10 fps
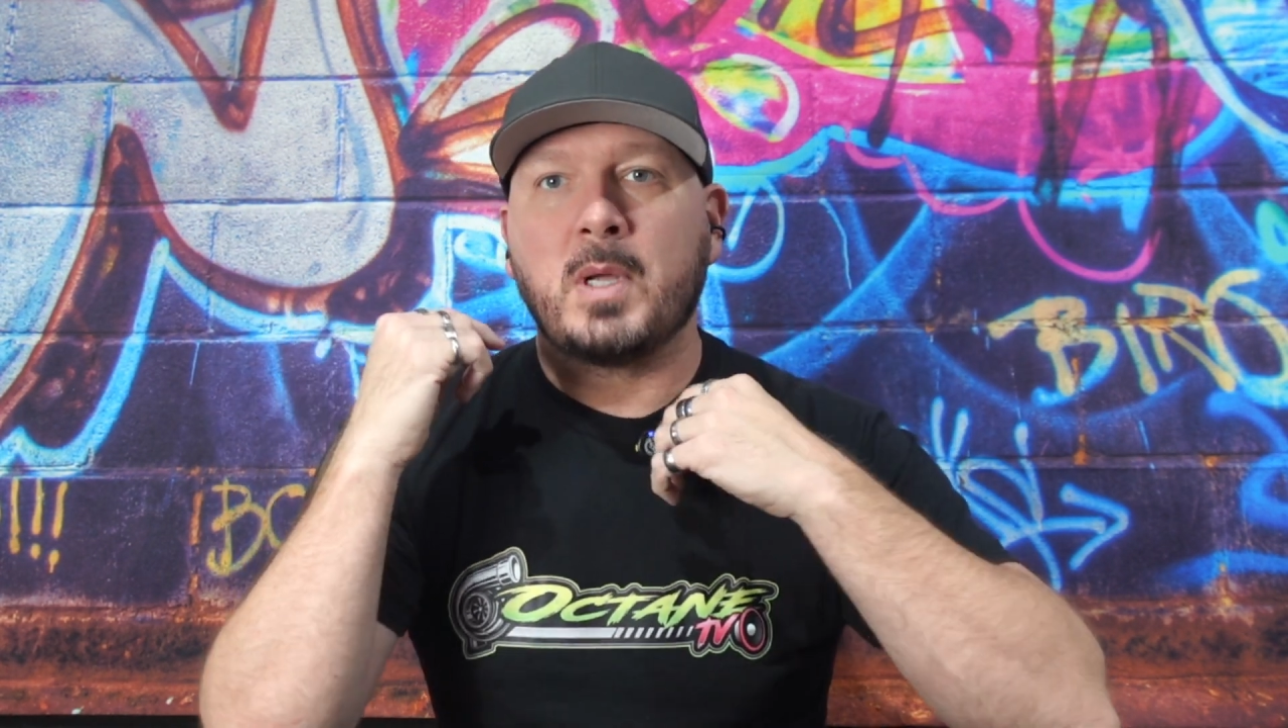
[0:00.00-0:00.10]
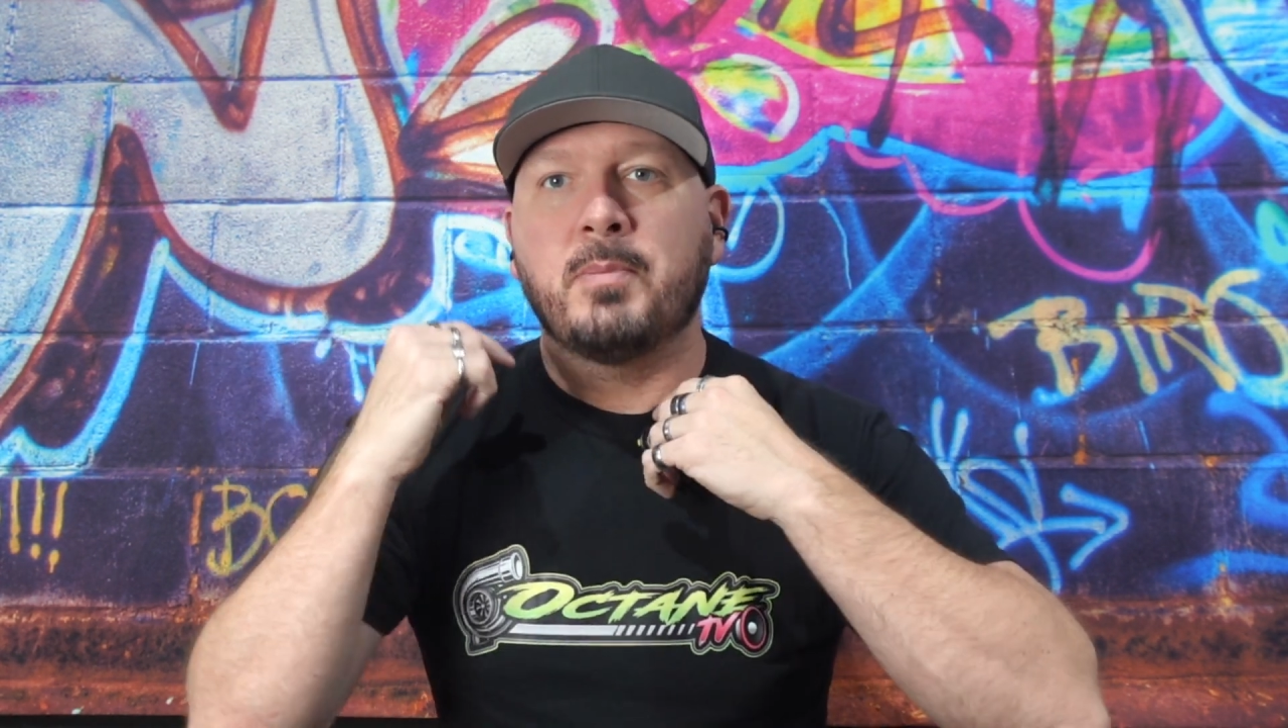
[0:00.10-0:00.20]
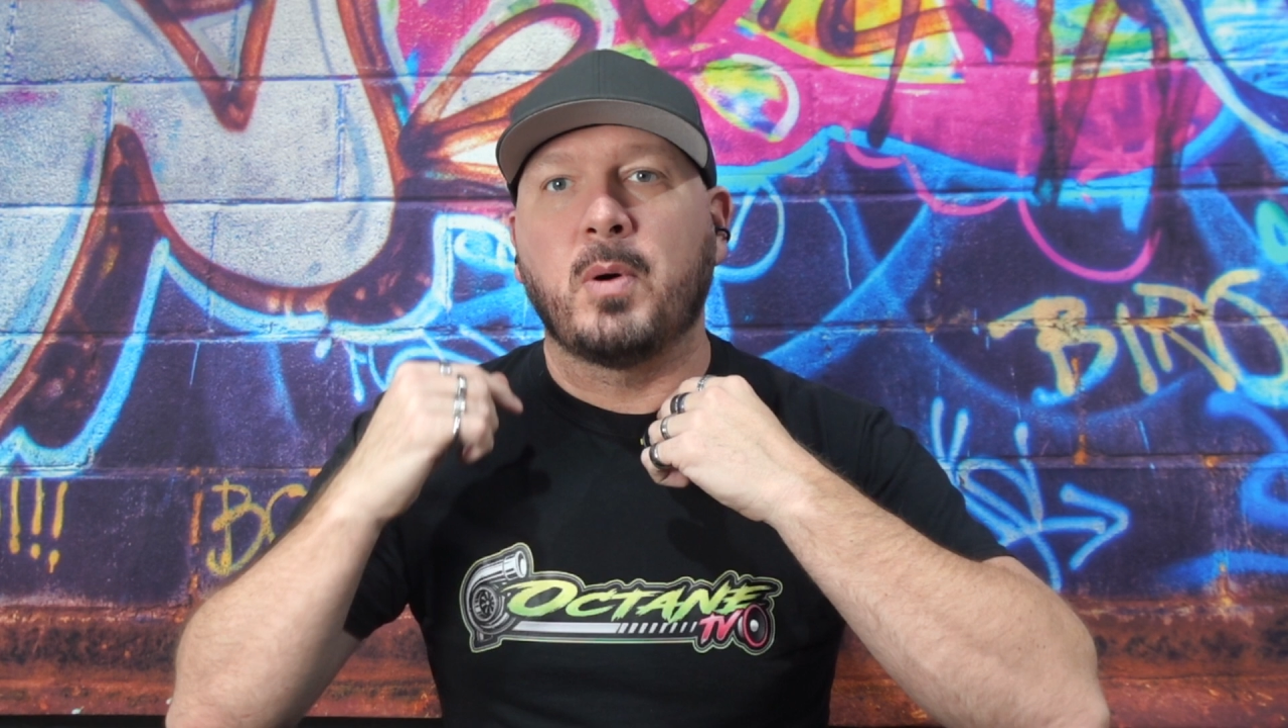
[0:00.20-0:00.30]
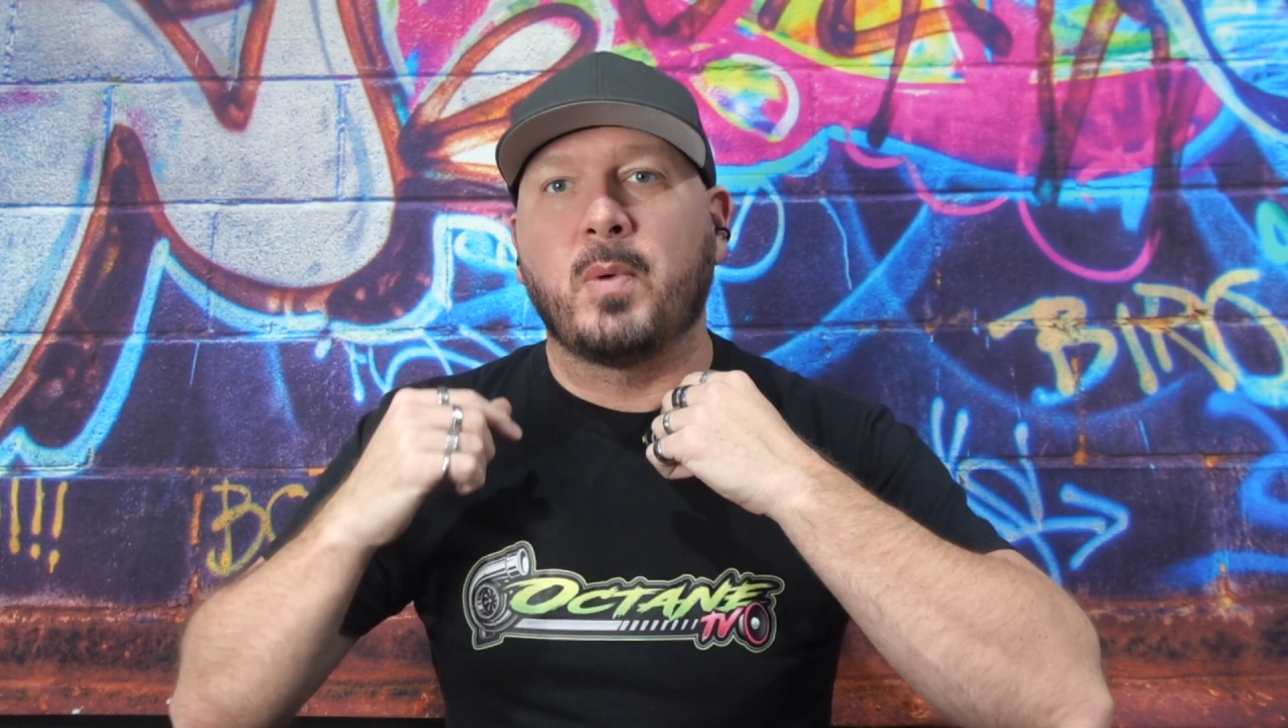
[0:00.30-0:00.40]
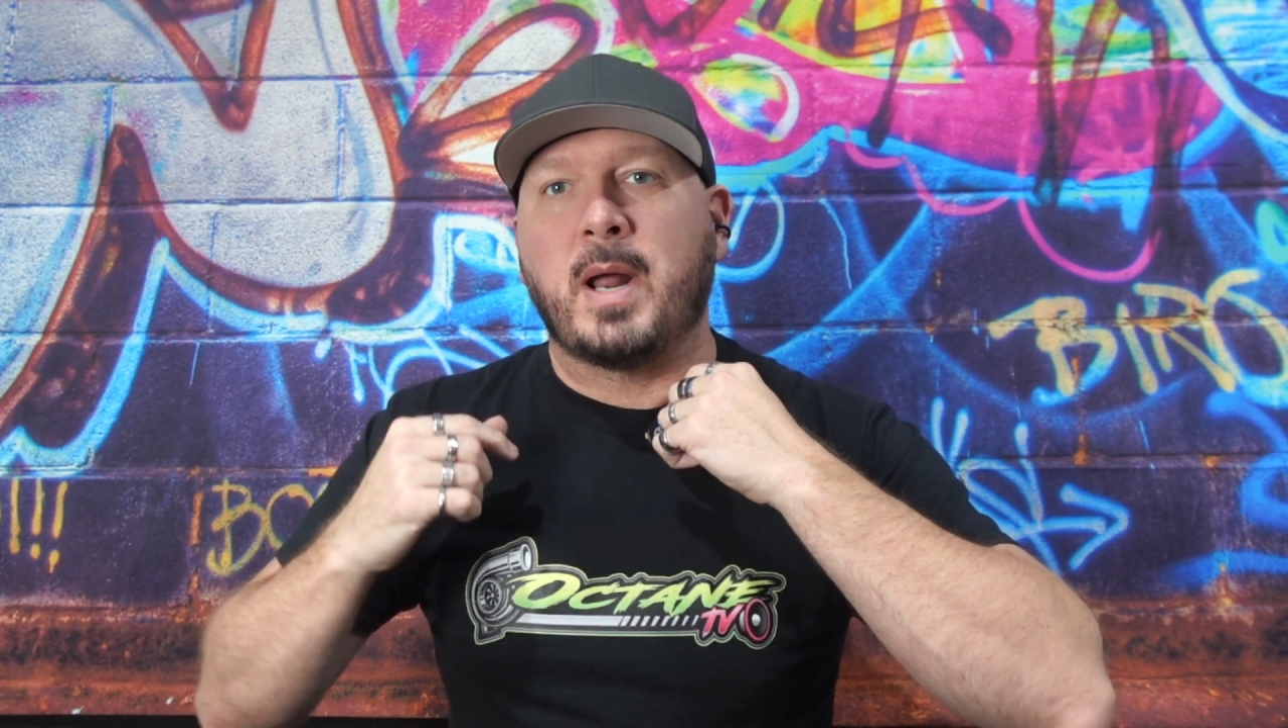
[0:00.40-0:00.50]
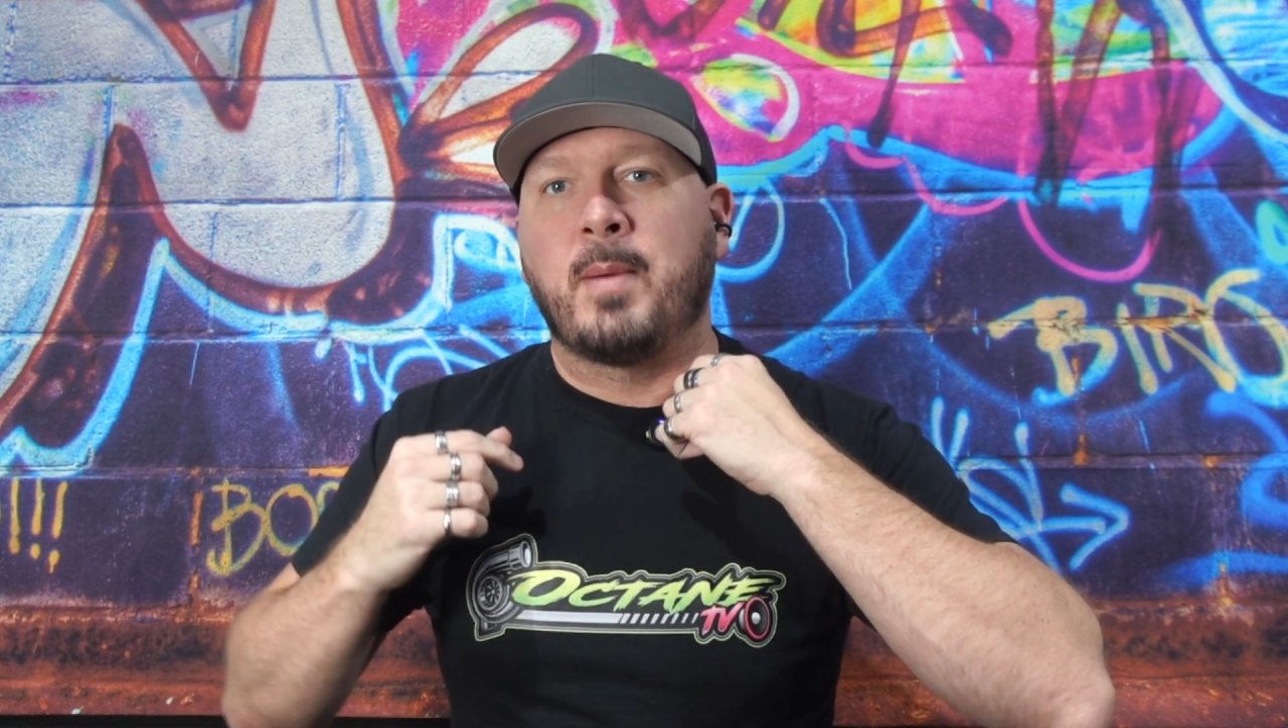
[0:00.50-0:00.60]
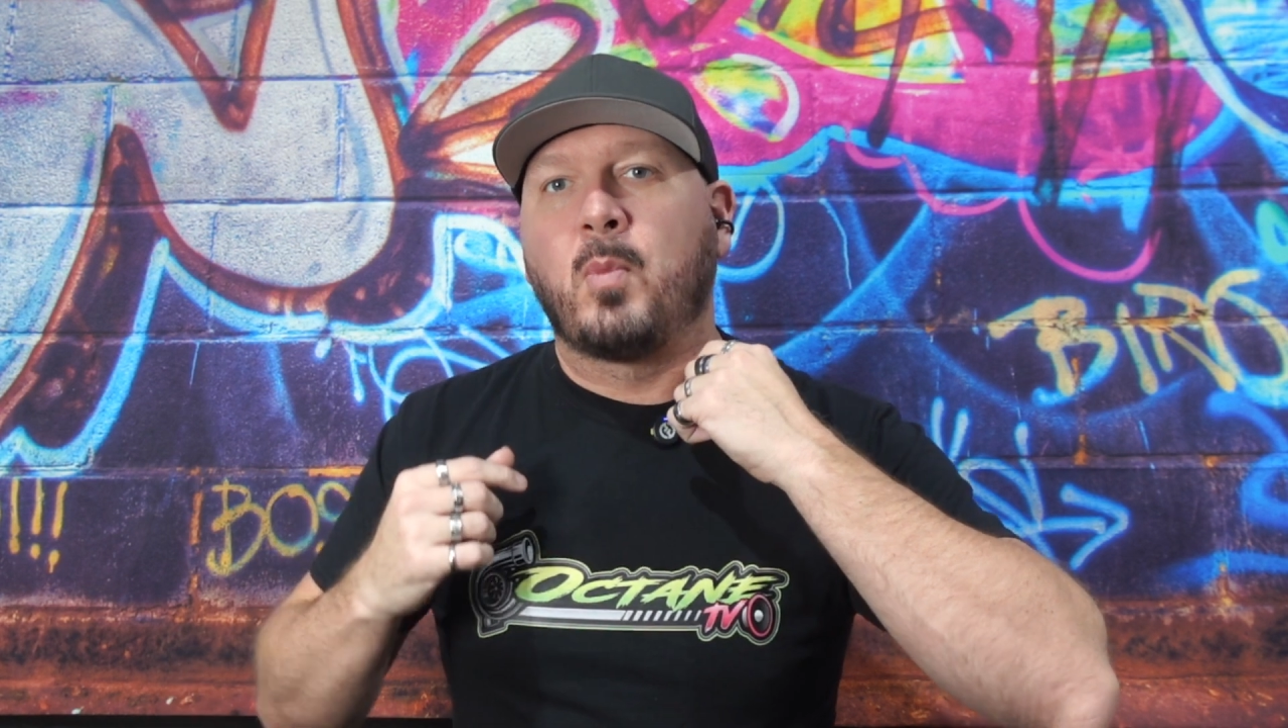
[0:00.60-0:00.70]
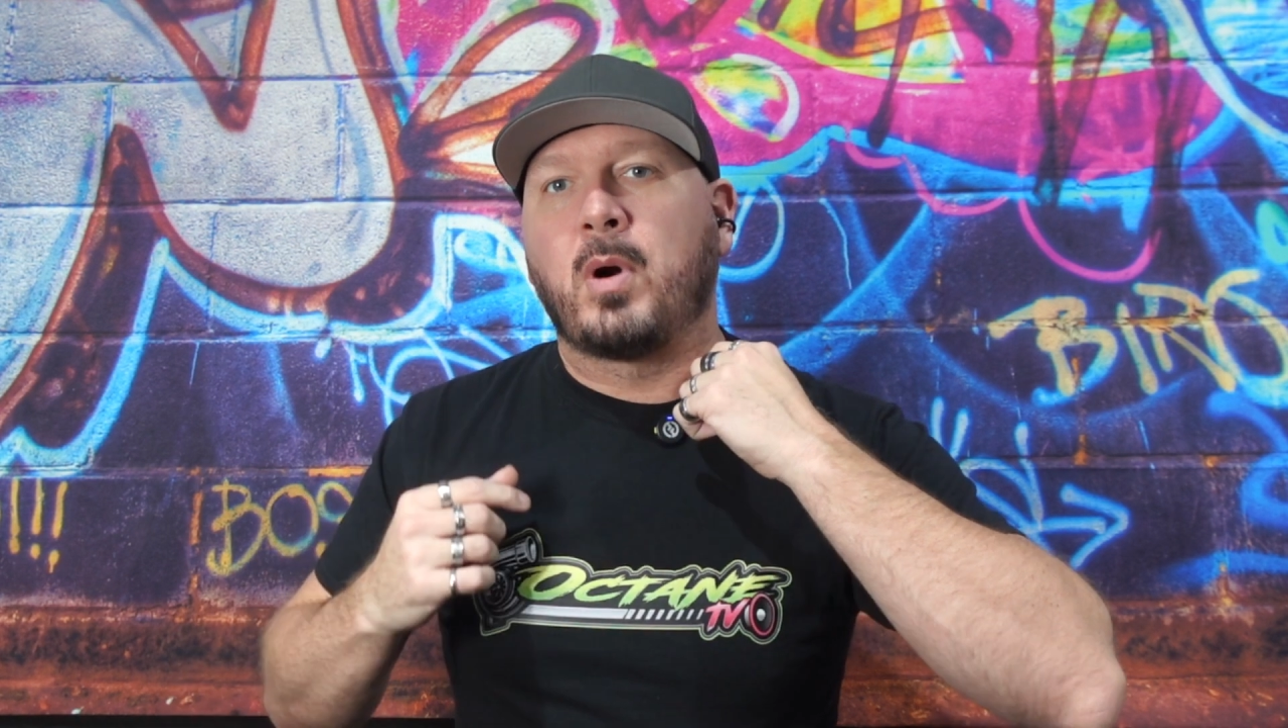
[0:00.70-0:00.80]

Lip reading: But when I'm